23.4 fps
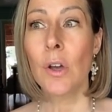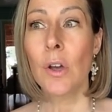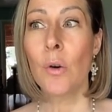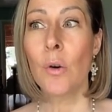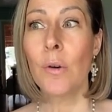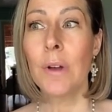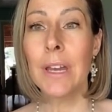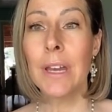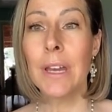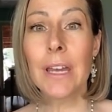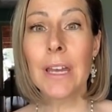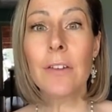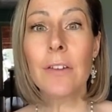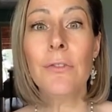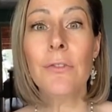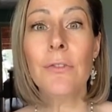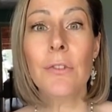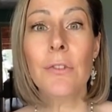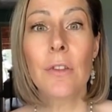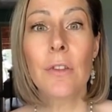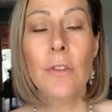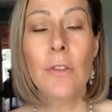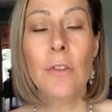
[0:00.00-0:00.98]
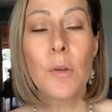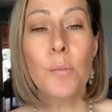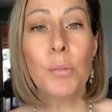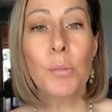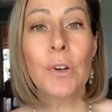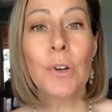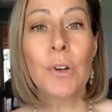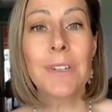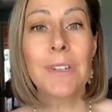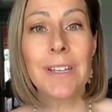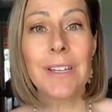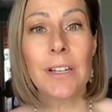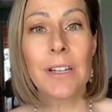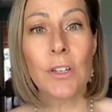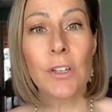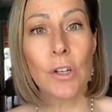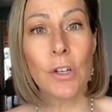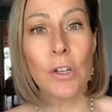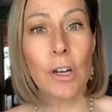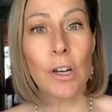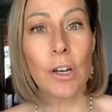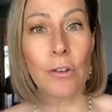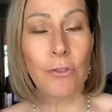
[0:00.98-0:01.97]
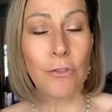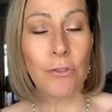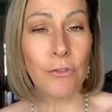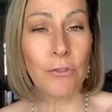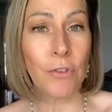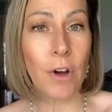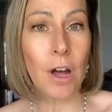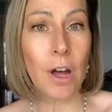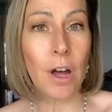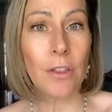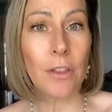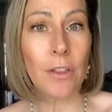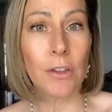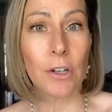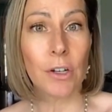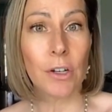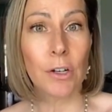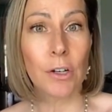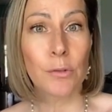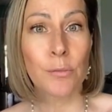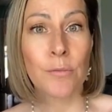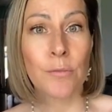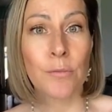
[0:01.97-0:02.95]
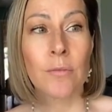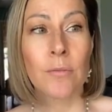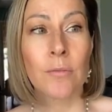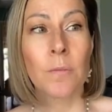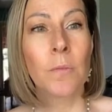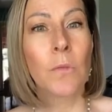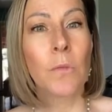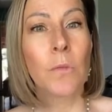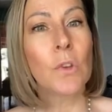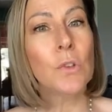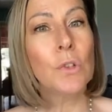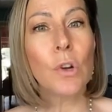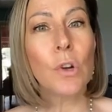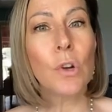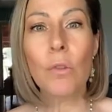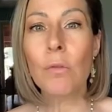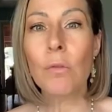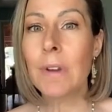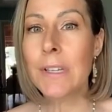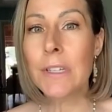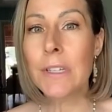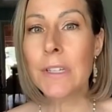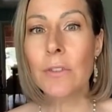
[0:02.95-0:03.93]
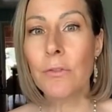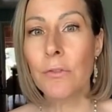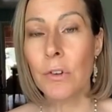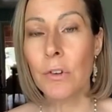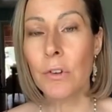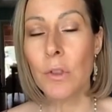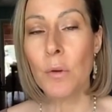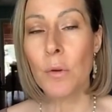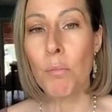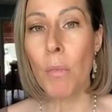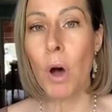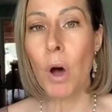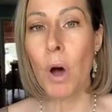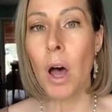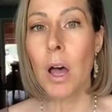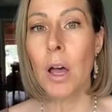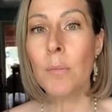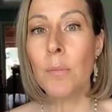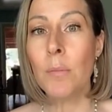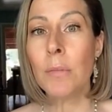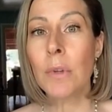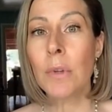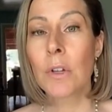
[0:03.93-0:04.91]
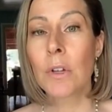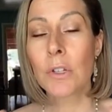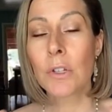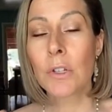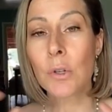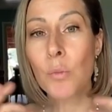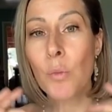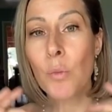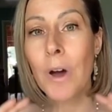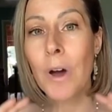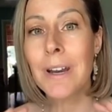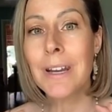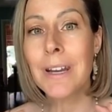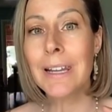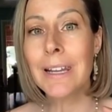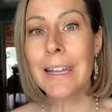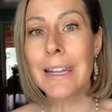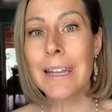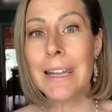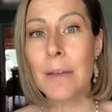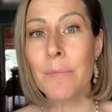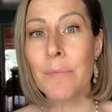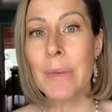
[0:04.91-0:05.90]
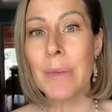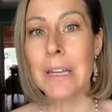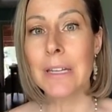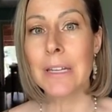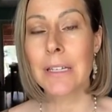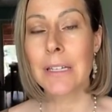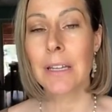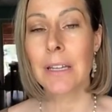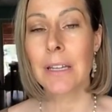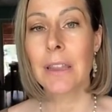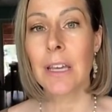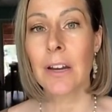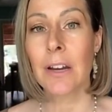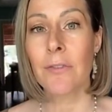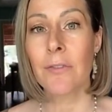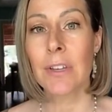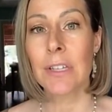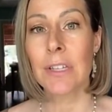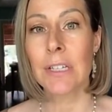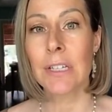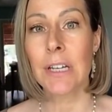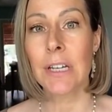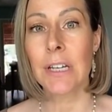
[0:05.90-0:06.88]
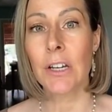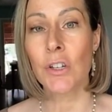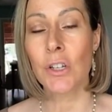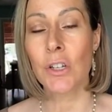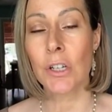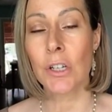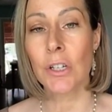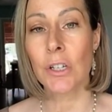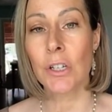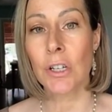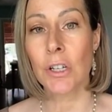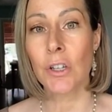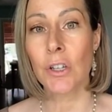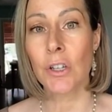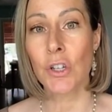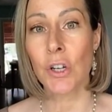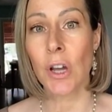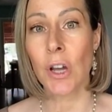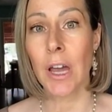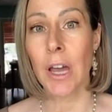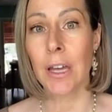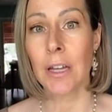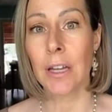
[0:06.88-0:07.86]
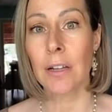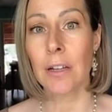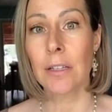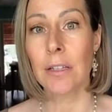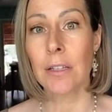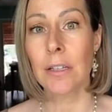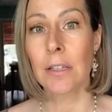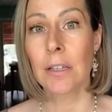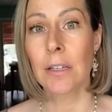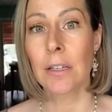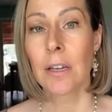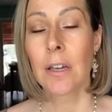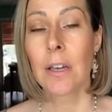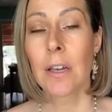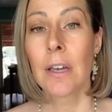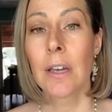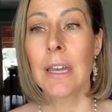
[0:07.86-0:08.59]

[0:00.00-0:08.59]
So if the person is a good father, there's no reason for the mom to want to limit their visitation to the child.